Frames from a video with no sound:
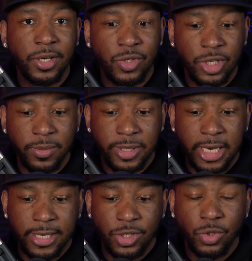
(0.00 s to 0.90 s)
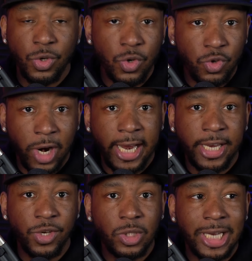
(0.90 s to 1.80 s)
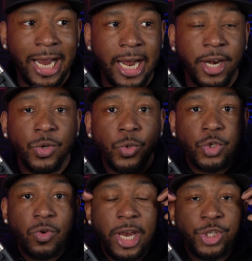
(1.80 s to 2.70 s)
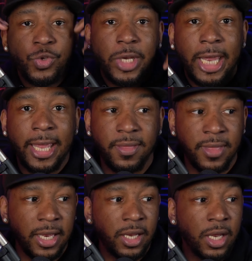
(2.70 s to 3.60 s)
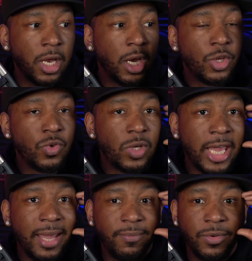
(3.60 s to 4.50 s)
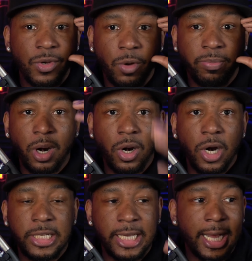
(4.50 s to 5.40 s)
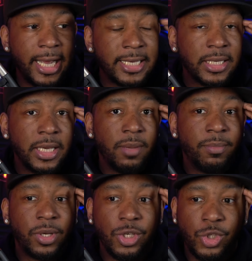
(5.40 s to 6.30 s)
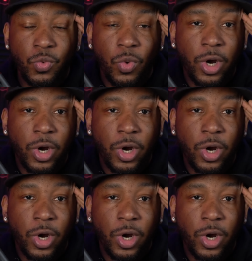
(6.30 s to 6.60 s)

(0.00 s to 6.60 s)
You see what I'm saying? So you drain, you tired, you stress, you can't think, you can't, you know, prioritize because you